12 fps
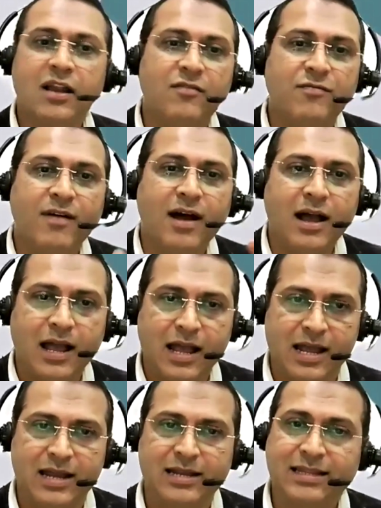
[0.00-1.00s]
alpha
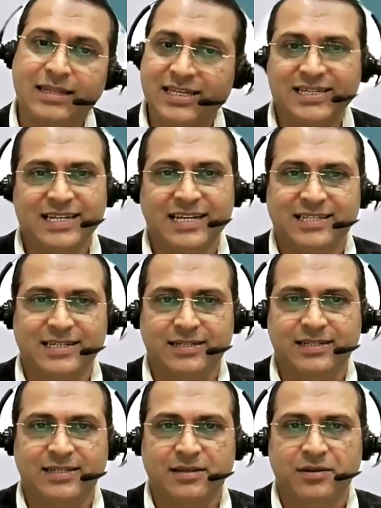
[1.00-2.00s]
and theta
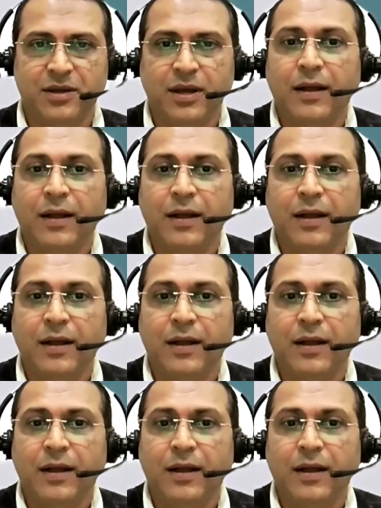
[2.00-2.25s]
states.